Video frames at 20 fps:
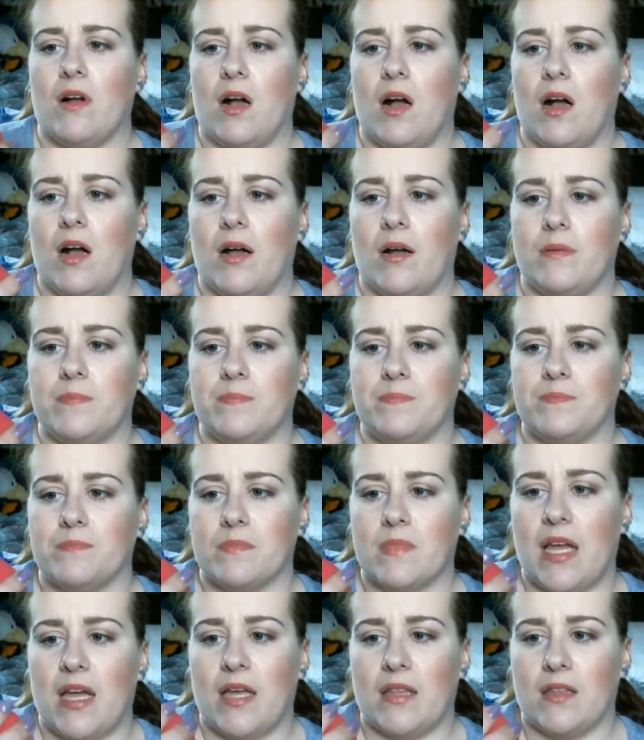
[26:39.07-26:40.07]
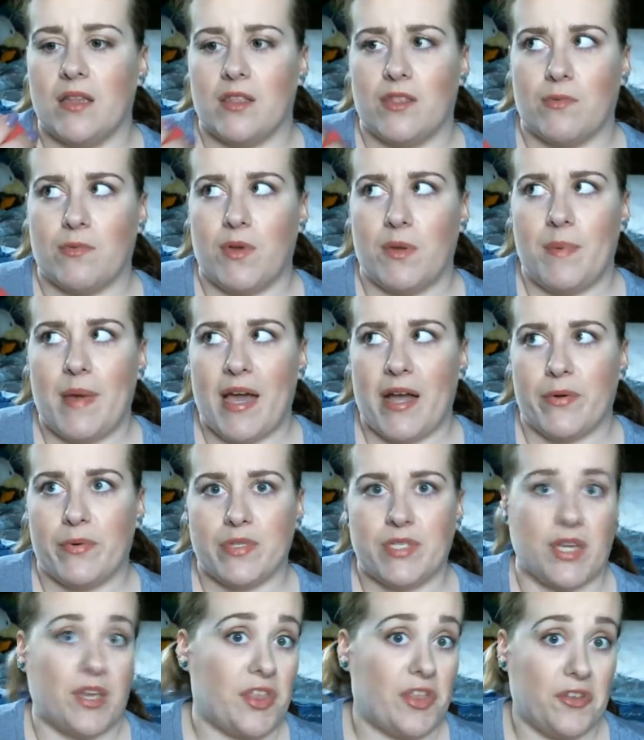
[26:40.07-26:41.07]
And the 3-pack
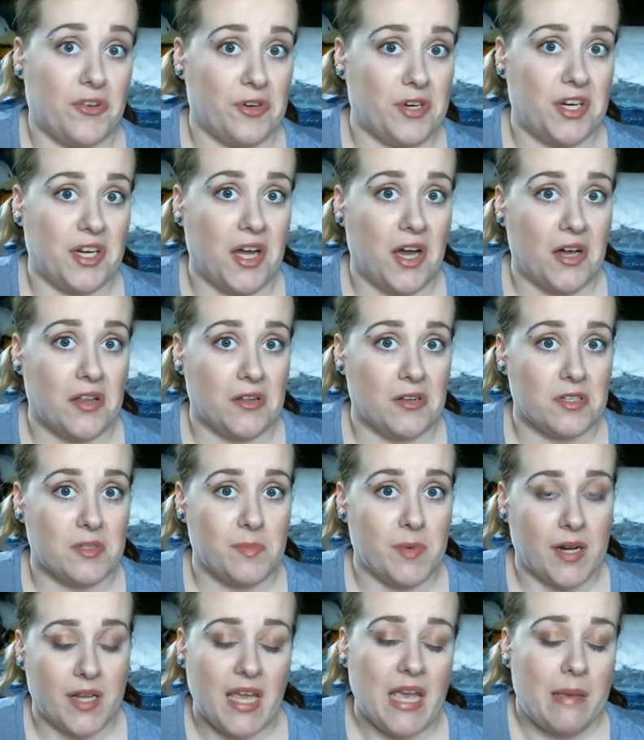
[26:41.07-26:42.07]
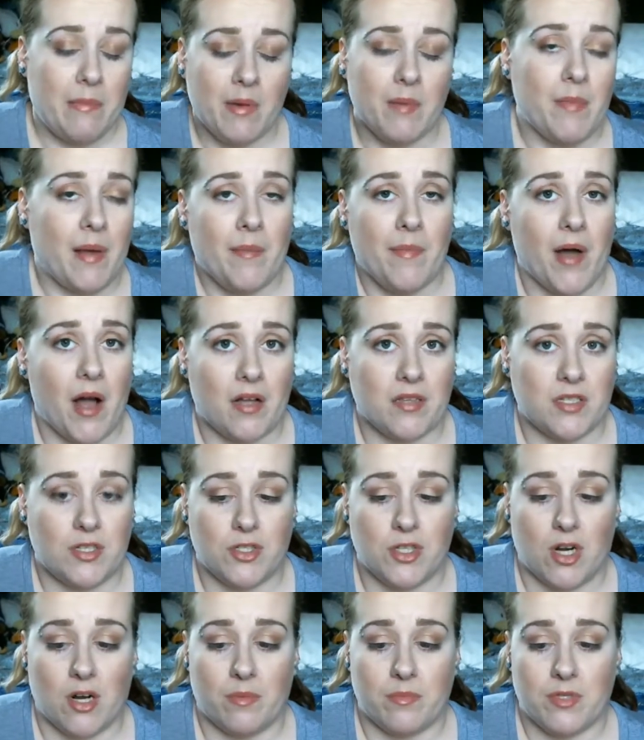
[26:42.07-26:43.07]
was like $30, but it came in my
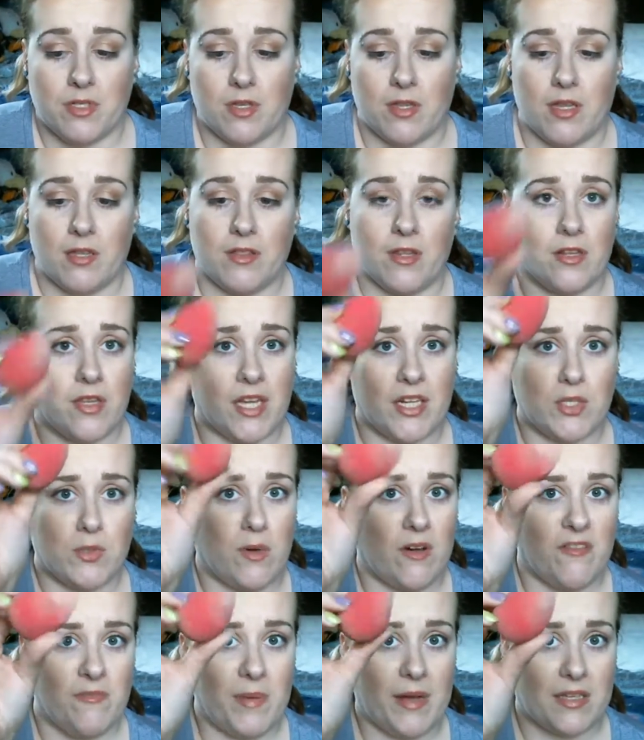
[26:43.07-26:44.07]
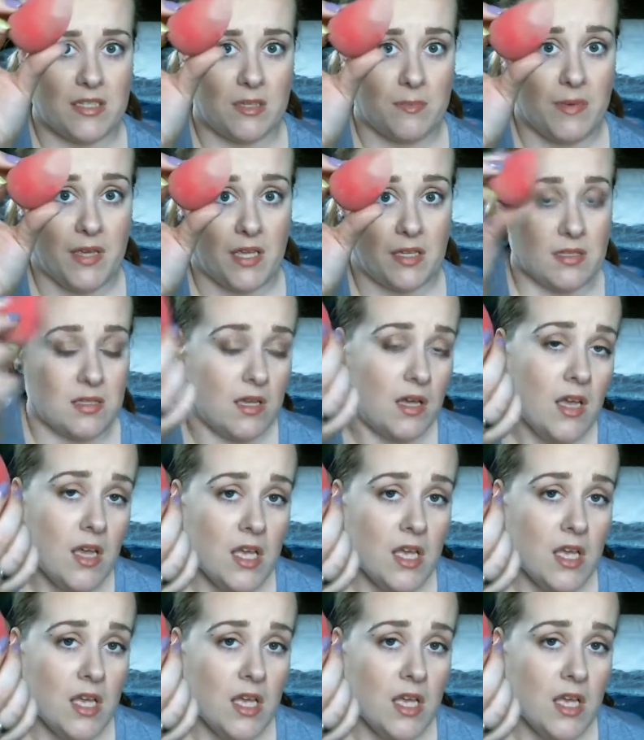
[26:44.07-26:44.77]
BoxyCharm, so that they're like $12 a piece.